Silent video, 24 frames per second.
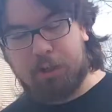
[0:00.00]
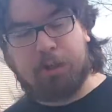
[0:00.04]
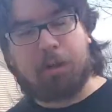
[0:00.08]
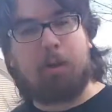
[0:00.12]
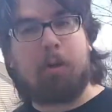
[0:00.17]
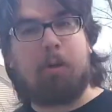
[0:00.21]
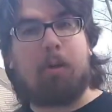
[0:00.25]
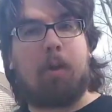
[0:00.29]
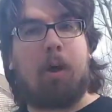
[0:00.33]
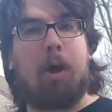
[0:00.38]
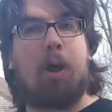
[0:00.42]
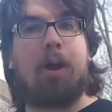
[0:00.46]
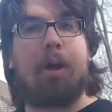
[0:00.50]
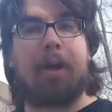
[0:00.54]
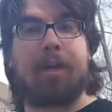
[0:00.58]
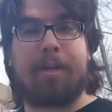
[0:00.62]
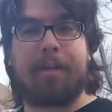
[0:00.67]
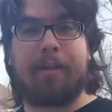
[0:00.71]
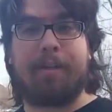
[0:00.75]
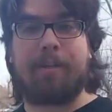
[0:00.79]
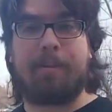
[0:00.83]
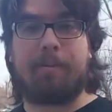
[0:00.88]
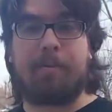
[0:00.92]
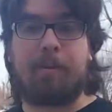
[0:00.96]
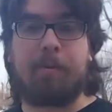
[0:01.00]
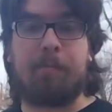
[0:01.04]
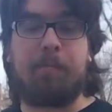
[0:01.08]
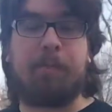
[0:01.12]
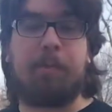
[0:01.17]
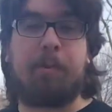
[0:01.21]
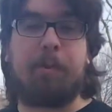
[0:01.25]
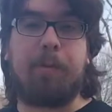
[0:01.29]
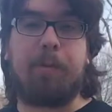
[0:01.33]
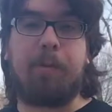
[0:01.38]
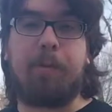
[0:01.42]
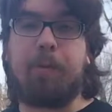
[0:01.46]
a long history
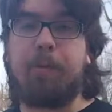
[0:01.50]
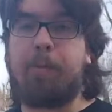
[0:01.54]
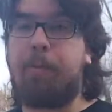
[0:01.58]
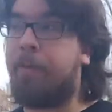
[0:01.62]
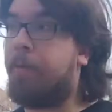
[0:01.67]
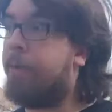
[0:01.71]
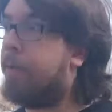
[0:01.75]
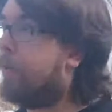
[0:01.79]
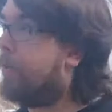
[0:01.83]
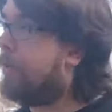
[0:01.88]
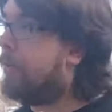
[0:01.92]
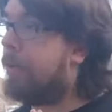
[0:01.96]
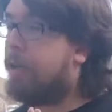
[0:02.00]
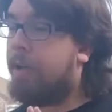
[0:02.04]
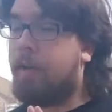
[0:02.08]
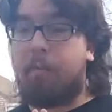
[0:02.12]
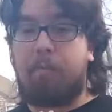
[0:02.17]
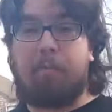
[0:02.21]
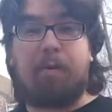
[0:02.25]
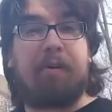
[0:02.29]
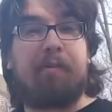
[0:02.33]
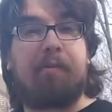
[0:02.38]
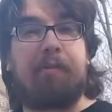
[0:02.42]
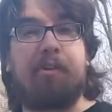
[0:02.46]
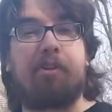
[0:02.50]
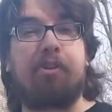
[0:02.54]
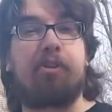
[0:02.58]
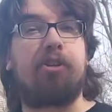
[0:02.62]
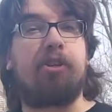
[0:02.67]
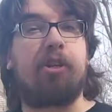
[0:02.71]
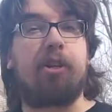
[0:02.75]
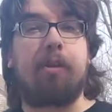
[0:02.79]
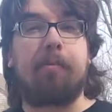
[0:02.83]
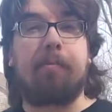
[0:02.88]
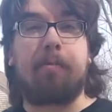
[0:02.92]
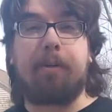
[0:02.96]
with previous
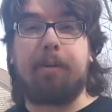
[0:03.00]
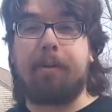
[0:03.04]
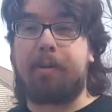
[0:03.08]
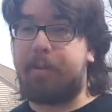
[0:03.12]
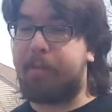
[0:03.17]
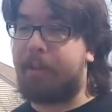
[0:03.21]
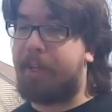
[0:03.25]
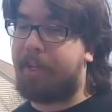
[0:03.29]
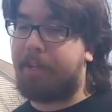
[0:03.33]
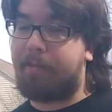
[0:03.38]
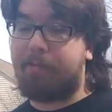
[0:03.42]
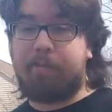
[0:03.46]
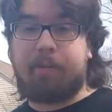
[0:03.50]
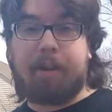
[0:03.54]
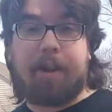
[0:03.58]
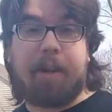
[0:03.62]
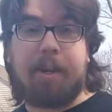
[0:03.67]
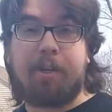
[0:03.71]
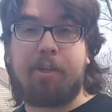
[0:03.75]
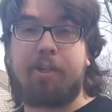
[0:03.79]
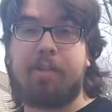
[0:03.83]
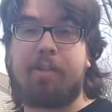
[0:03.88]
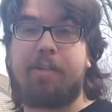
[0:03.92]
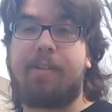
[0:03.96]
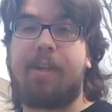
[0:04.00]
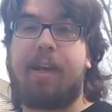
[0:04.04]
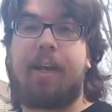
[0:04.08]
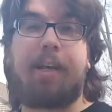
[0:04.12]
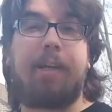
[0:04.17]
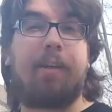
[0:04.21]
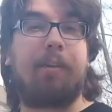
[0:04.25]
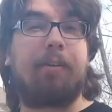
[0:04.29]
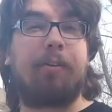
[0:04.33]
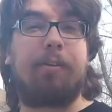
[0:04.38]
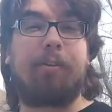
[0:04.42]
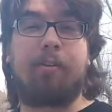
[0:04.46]
champions like AJ
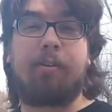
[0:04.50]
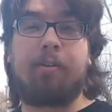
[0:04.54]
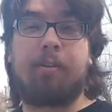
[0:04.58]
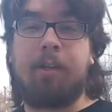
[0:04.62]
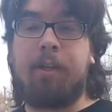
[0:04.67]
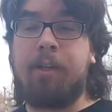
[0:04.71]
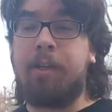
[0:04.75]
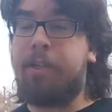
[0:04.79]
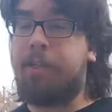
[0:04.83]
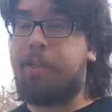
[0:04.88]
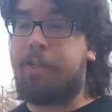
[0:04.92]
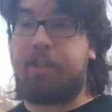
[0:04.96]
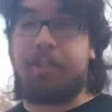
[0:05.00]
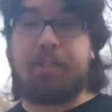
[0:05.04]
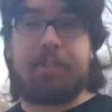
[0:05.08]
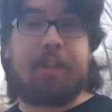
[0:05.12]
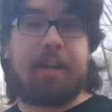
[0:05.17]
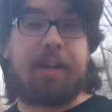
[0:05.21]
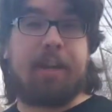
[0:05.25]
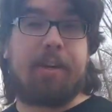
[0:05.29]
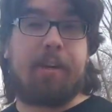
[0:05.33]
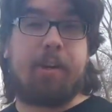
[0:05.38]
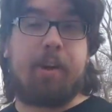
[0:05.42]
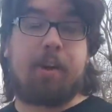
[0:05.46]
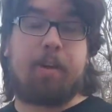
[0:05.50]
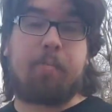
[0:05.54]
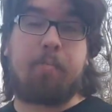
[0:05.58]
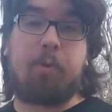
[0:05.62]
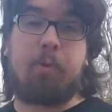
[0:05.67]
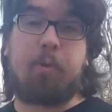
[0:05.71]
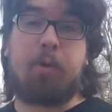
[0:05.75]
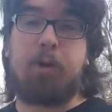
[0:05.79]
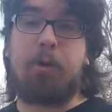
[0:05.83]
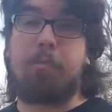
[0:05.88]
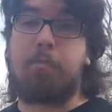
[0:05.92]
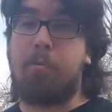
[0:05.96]
Styles, Shinsuke
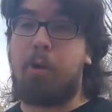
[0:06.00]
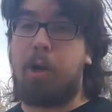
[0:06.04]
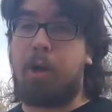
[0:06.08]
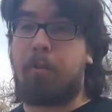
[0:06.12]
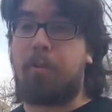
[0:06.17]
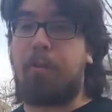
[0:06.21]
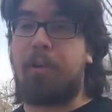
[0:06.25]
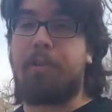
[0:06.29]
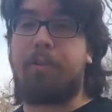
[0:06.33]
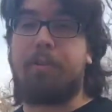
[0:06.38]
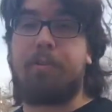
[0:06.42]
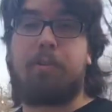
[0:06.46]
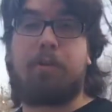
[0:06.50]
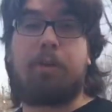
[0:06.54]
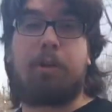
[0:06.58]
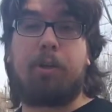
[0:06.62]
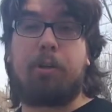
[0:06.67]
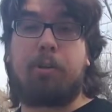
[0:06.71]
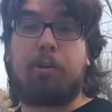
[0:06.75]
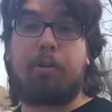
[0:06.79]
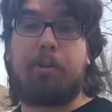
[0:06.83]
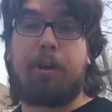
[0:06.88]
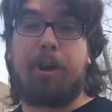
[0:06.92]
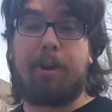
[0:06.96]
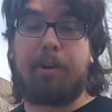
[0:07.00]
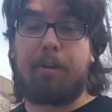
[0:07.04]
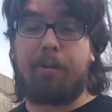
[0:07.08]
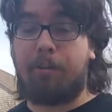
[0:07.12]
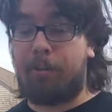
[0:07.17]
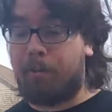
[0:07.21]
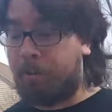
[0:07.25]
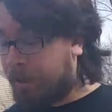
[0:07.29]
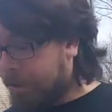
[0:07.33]
Nakamura, Brock Lesnar, Kurt Angle,